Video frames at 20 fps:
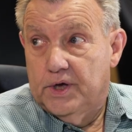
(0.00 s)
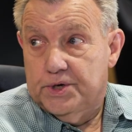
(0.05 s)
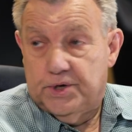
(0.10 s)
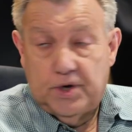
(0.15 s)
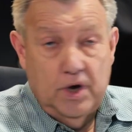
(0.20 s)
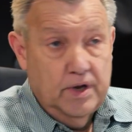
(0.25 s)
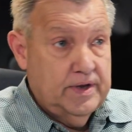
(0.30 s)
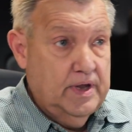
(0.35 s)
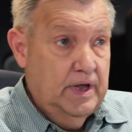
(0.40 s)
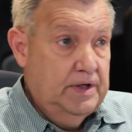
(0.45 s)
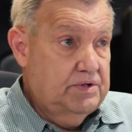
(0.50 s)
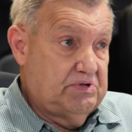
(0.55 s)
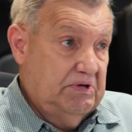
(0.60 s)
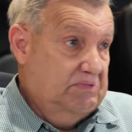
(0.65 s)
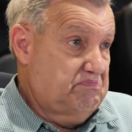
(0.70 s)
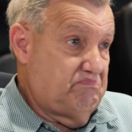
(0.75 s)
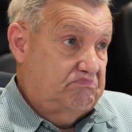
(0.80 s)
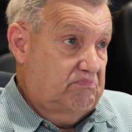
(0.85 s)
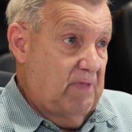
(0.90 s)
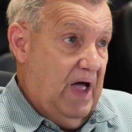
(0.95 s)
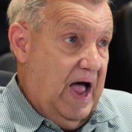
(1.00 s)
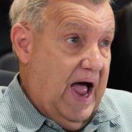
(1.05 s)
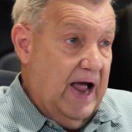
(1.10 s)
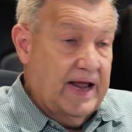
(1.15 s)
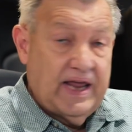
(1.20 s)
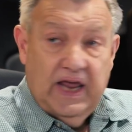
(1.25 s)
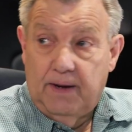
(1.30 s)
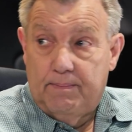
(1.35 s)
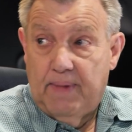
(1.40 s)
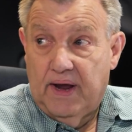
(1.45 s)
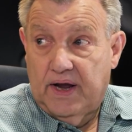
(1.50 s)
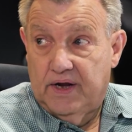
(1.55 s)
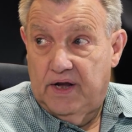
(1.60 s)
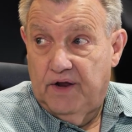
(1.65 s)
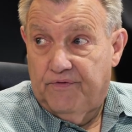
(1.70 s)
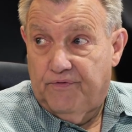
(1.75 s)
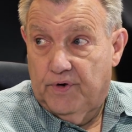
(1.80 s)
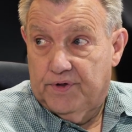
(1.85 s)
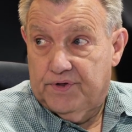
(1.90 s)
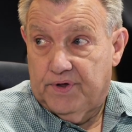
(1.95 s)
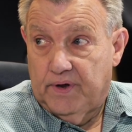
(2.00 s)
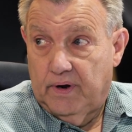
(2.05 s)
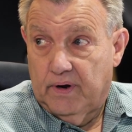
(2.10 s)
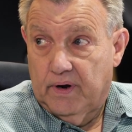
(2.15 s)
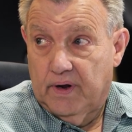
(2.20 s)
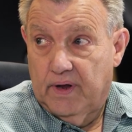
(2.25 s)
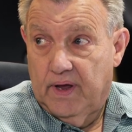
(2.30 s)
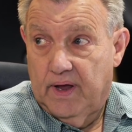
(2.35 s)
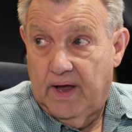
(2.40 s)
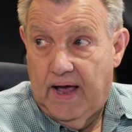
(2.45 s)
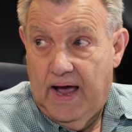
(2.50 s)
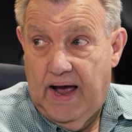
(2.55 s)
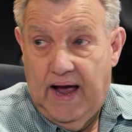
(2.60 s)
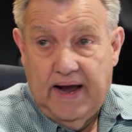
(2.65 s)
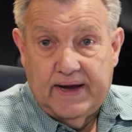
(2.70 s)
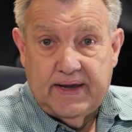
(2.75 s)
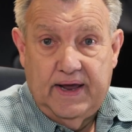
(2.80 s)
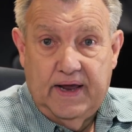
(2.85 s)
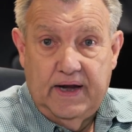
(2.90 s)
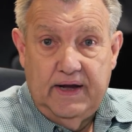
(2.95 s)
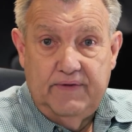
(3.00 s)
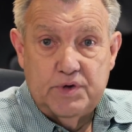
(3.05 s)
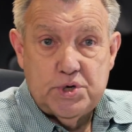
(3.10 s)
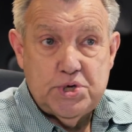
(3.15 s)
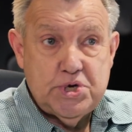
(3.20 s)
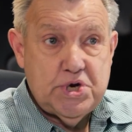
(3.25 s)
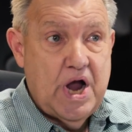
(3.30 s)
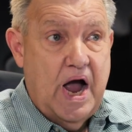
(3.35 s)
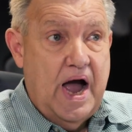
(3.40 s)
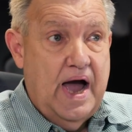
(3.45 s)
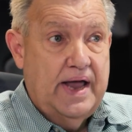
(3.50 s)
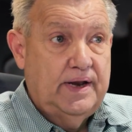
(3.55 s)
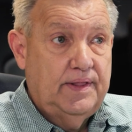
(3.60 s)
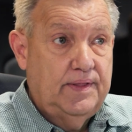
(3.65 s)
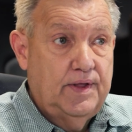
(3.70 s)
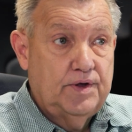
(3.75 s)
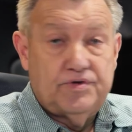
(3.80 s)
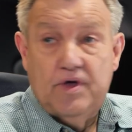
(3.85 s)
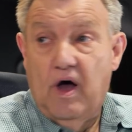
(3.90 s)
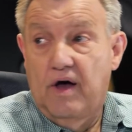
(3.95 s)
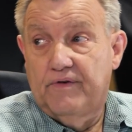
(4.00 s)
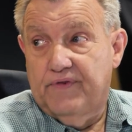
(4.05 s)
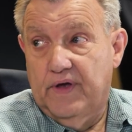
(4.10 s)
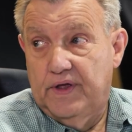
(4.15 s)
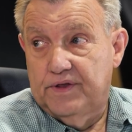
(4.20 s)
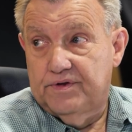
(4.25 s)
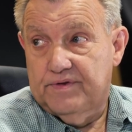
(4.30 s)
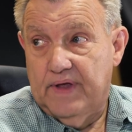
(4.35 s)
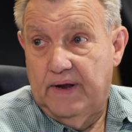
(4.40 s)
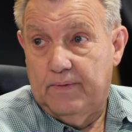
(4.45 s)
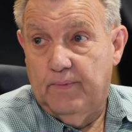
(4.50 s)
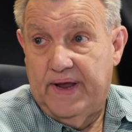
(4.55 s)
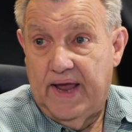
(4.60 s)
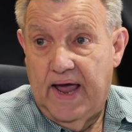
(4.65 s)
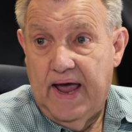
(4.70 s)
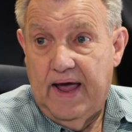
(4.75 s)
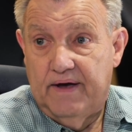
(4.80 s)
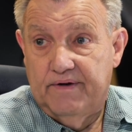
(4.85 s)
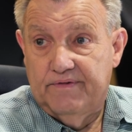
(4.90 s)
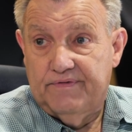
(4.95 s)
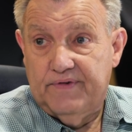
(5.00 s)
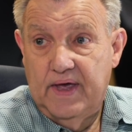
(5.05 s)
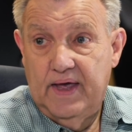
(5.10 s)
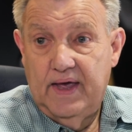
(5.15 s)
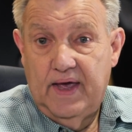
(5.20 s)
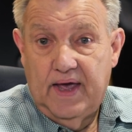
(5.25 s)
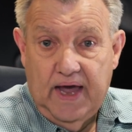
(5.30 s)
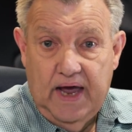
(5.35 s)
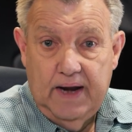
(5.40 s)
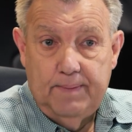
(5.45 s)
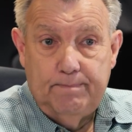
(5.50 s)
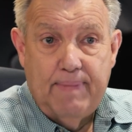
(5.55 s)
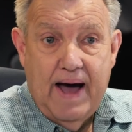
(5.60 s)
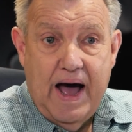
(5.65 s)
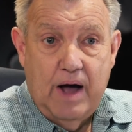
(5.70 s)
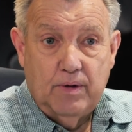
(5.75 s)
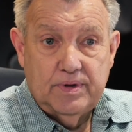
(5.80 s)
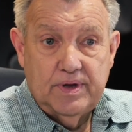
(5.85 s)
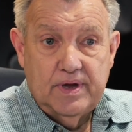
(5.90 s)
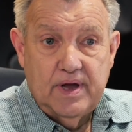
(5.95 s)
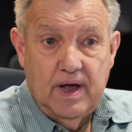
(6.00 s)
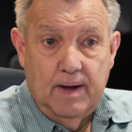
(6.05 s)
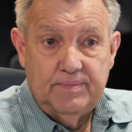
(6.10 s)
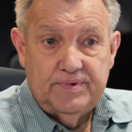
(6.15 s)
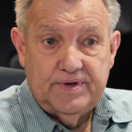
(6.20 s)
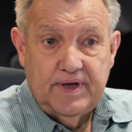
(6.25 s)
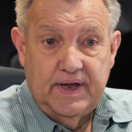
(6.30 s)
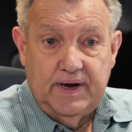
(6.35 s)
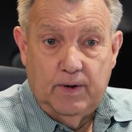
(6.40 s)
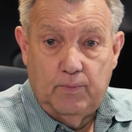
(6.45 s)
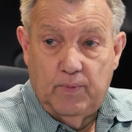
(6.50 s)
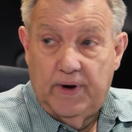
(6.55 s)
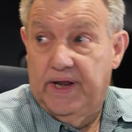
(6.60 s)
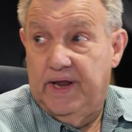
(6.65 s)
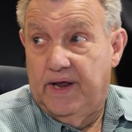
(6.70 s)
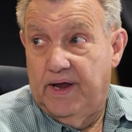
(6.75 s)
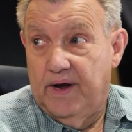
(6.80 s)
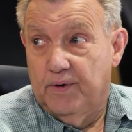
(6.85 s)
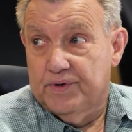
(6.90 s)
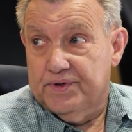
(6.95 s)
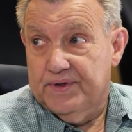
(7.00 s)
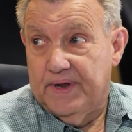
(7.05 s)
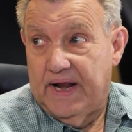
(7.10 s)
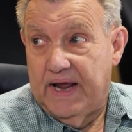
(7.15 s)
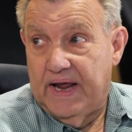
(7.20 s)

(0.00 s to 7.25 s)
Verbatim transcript: Sean King said, I can't make a difference here. I can't even shine in this offense that we have. And Bowden comes in, and when he hears the